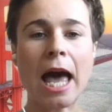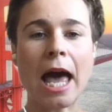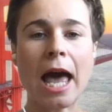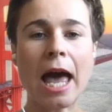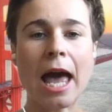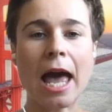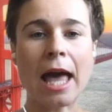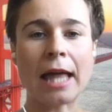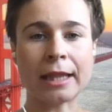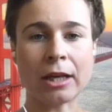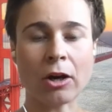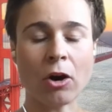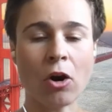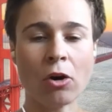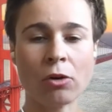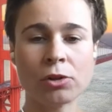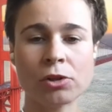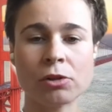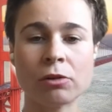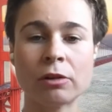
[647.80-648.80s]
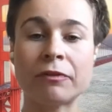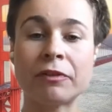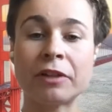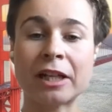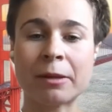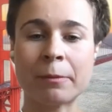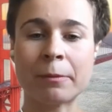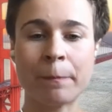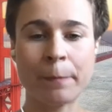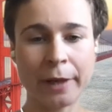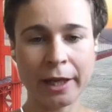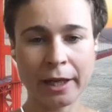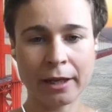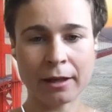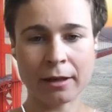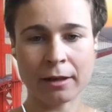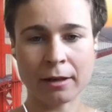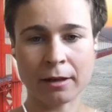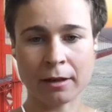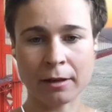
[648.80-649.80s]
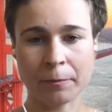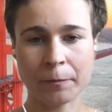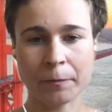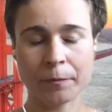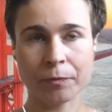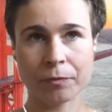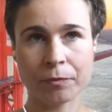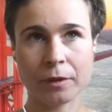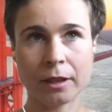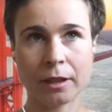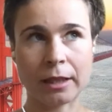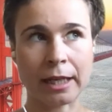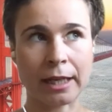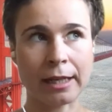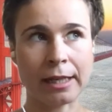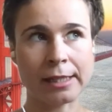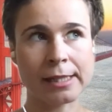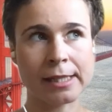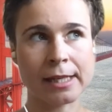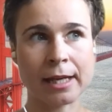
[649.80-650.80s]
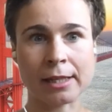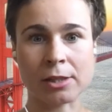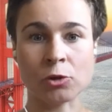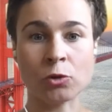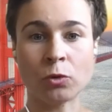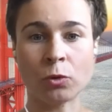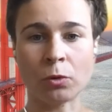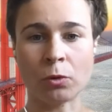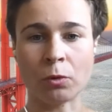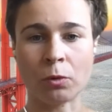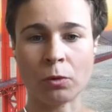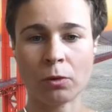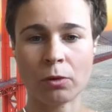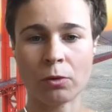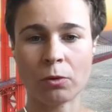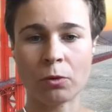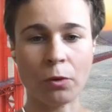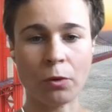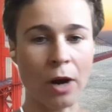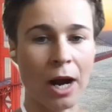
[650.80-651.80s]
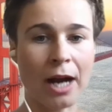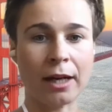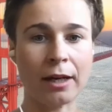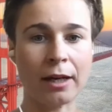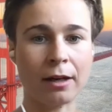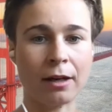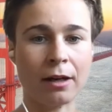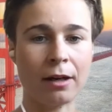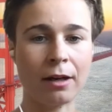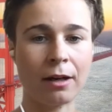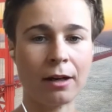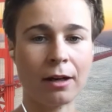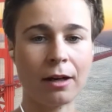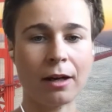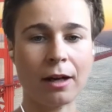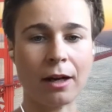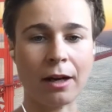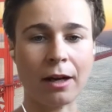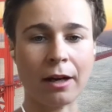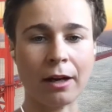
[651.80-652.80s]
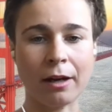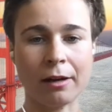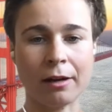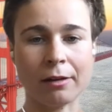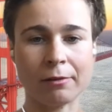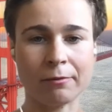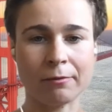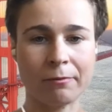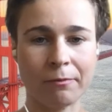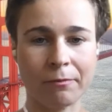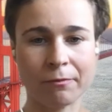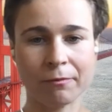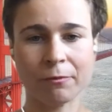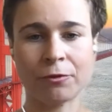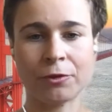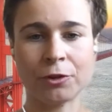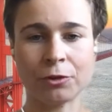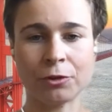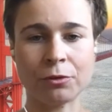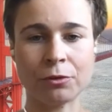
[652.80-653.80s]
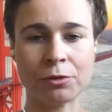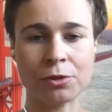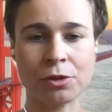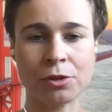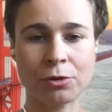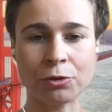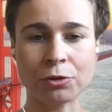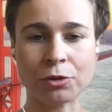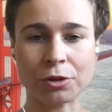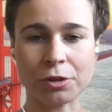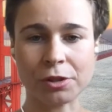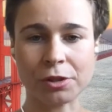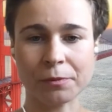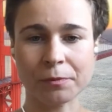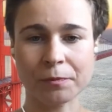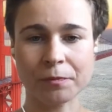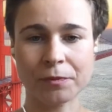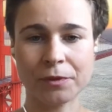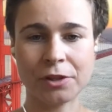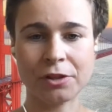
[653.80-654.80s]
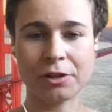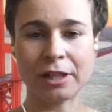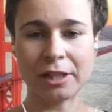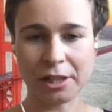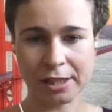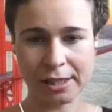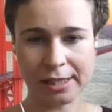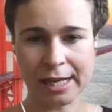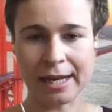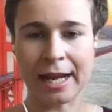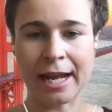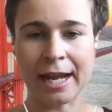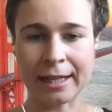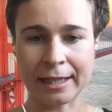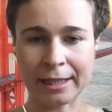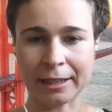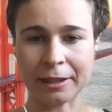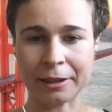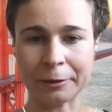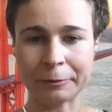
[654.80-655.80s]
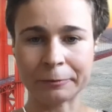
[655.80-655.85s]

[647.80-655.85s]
And also if you are bigger, like let's say a school who hire few tutors. So you're just an entity.